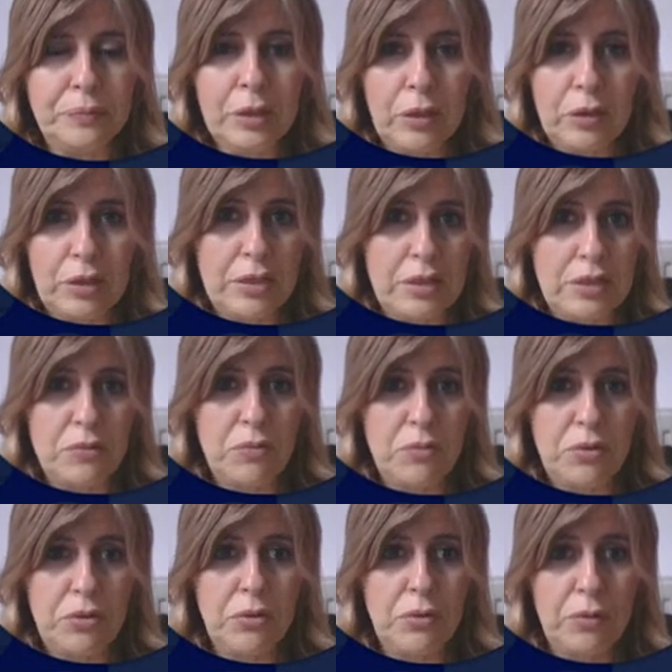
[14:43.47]
This is what
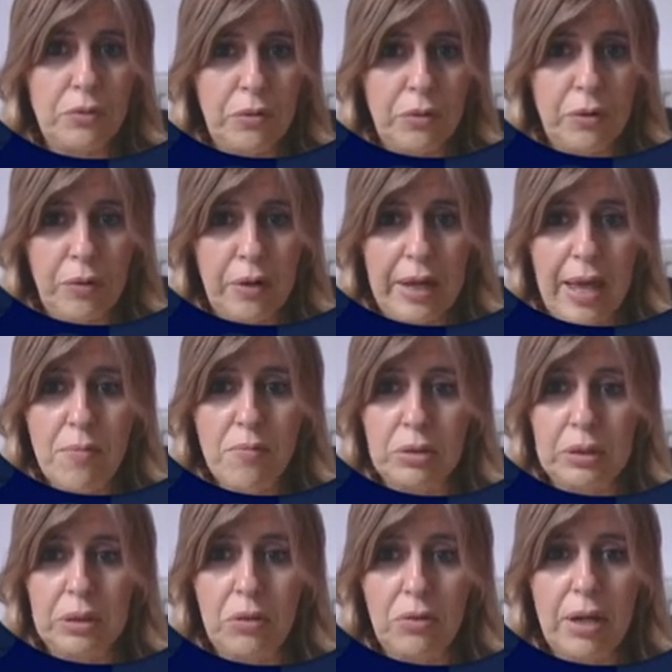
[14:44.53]
your game would
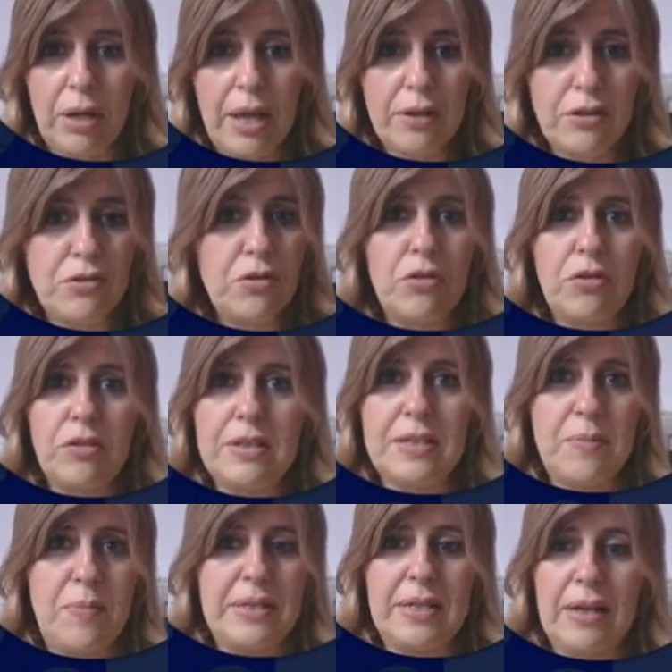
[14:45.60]
look like. You see
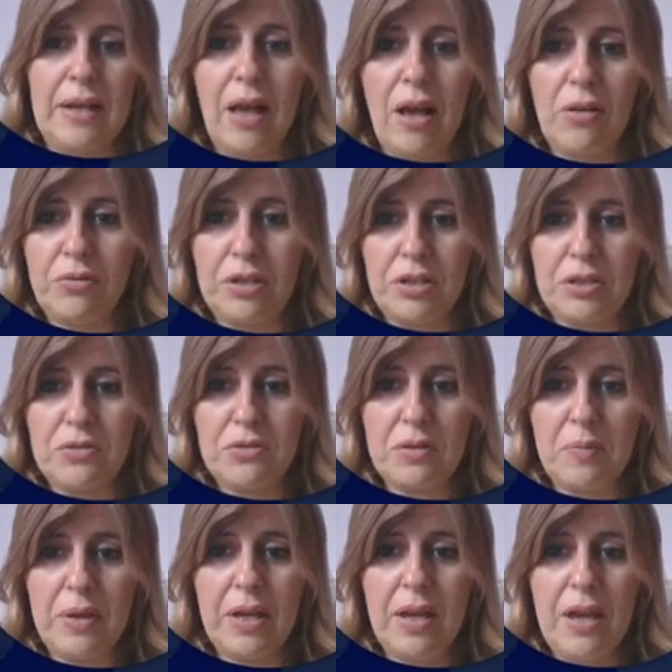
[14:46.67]
basically how long it took
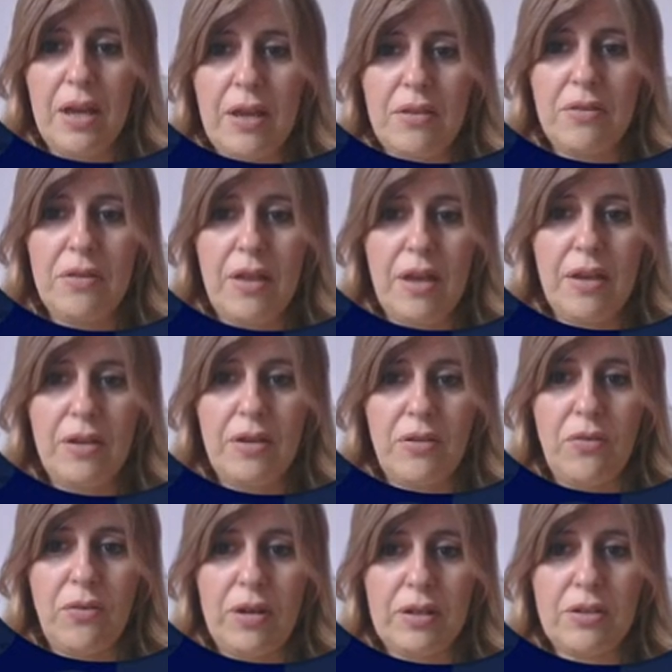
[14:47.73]
me. Then you
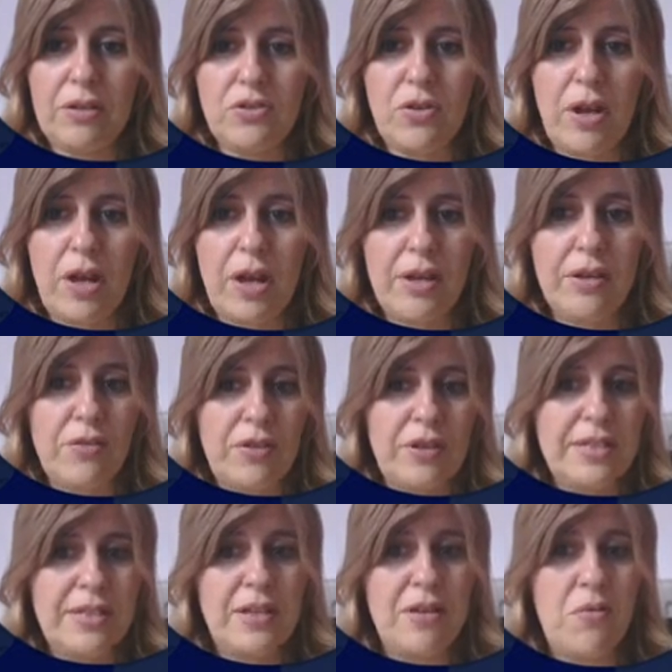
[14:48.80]
can try, you can
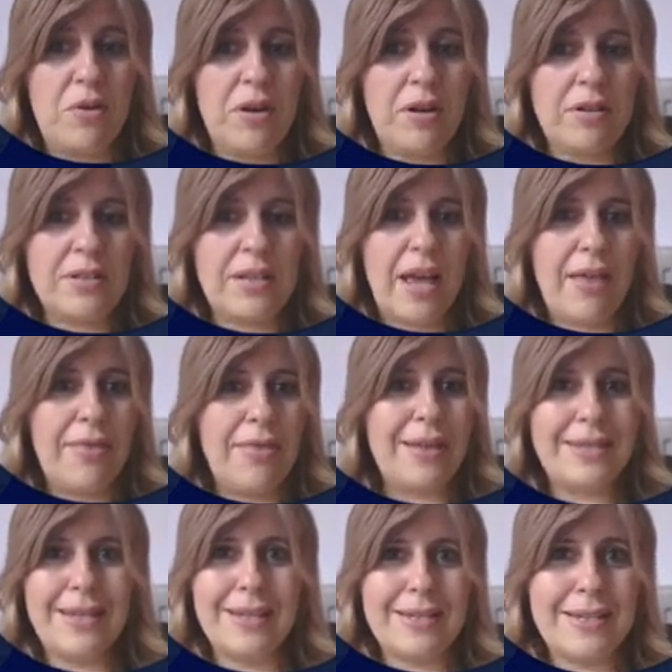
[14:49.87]
see it works, and that's
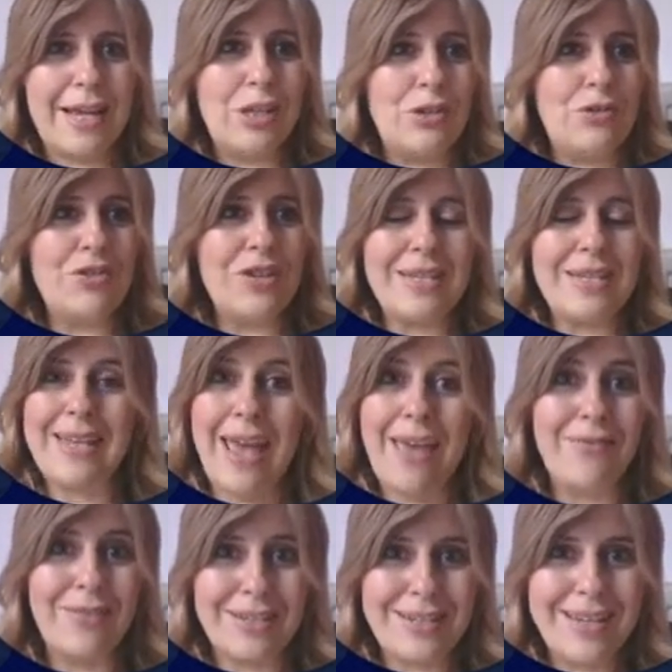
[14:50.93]
it. And you just save
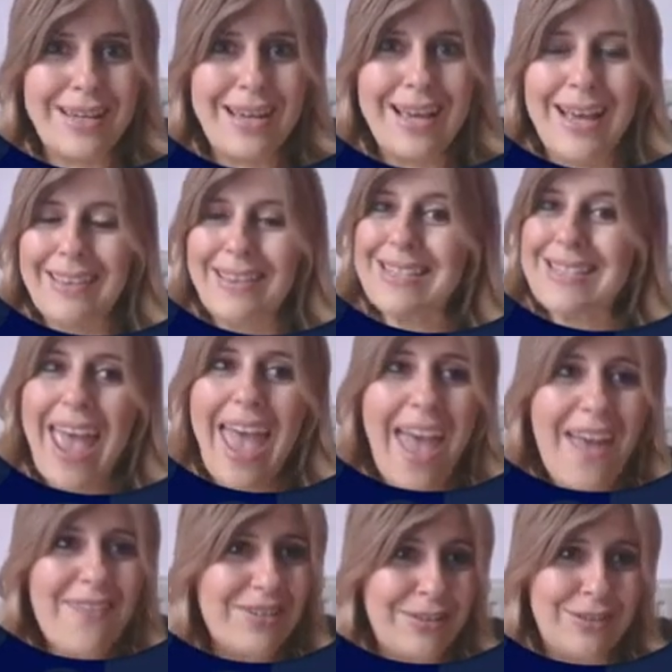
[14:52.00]
it. That's
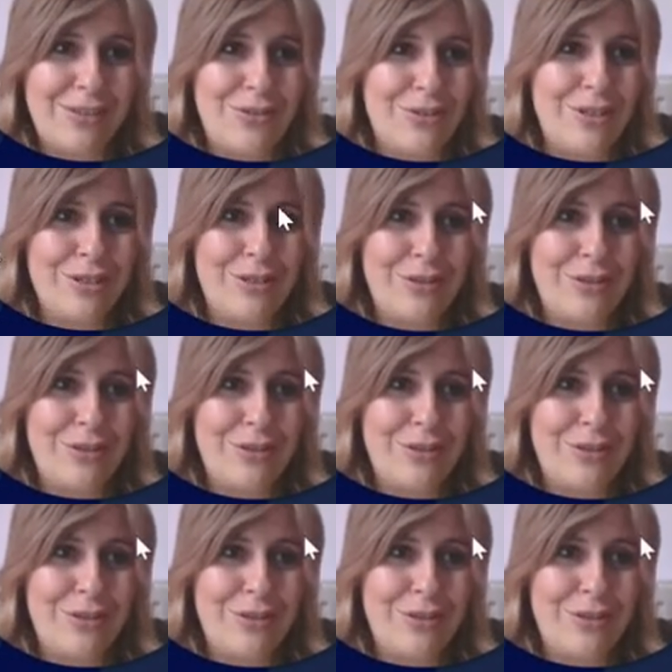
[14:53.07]
everything you need to.